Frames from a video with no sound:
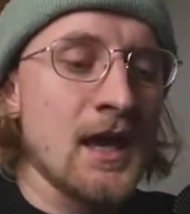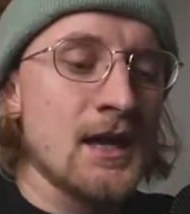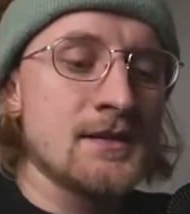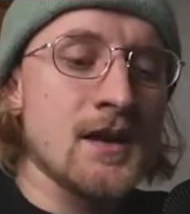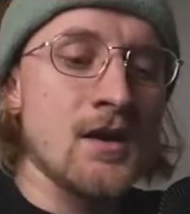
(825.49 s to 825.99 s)

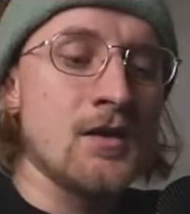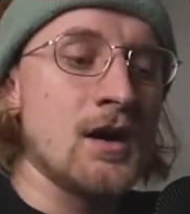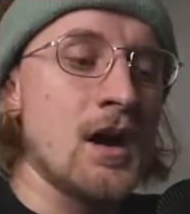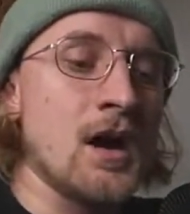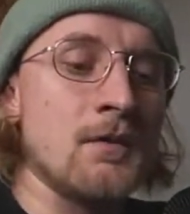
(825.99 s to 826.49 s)
So,
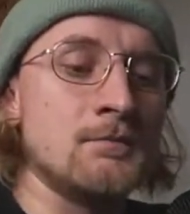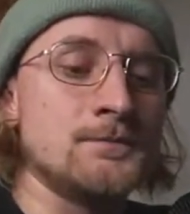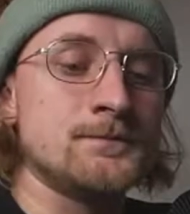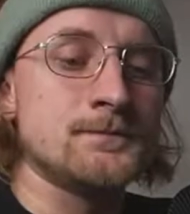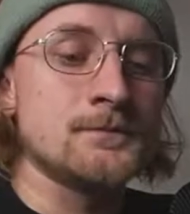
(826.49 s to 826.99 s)

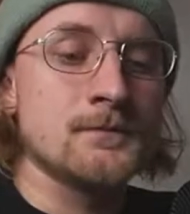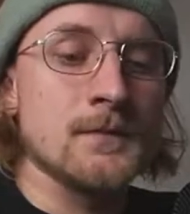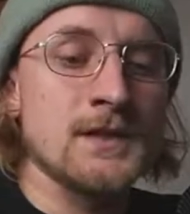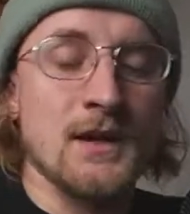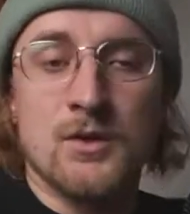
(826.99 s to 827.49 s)

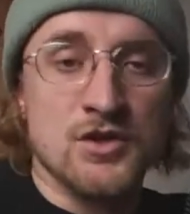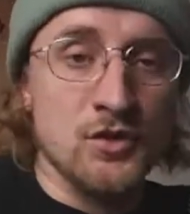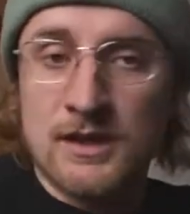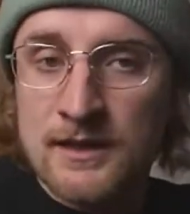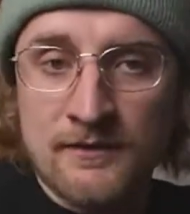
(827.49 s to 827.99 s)
because I want you to
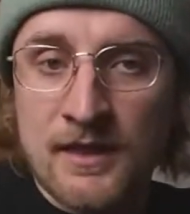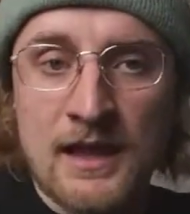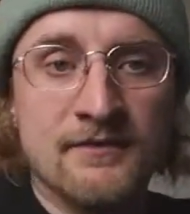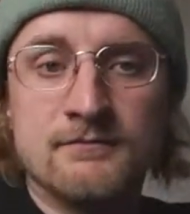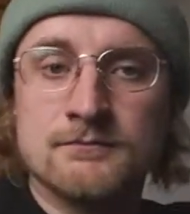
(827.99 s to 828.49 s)
live
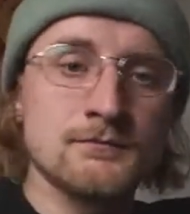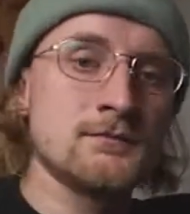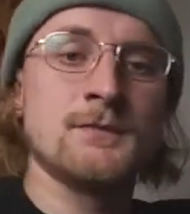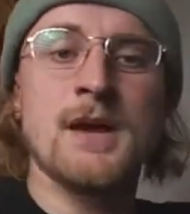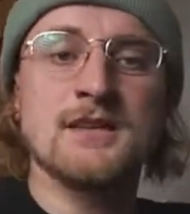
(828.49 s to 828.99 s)
life
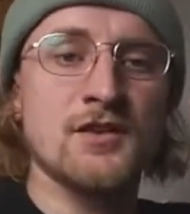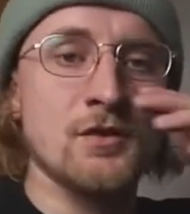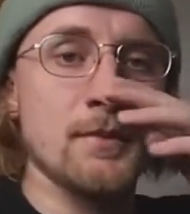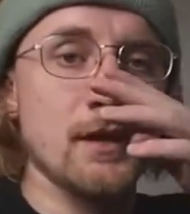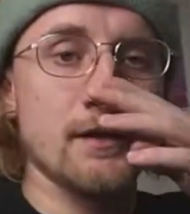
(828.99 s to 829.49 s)
best of your
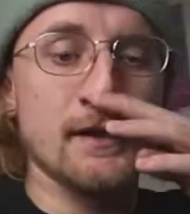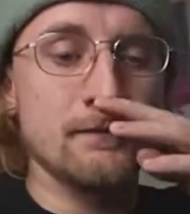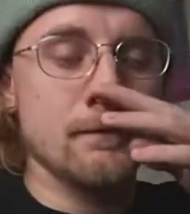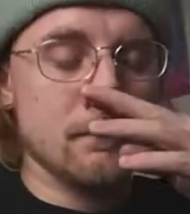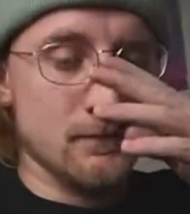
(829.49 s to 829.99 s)
ability,
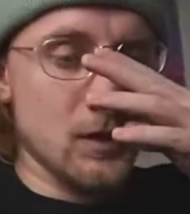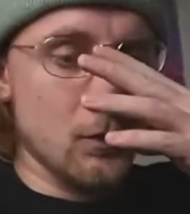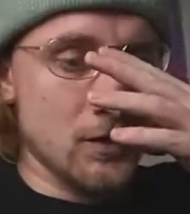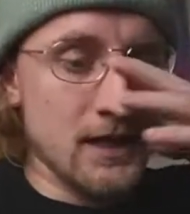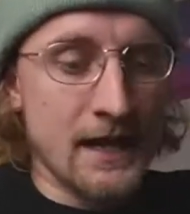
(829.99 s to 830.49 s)
do
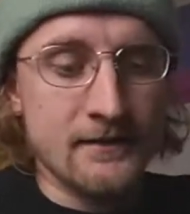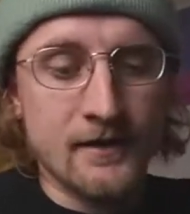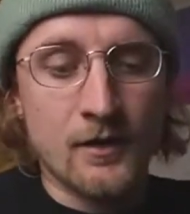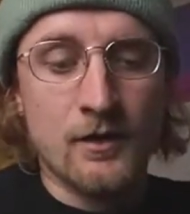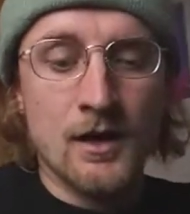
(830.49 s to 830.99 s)
what you got to do.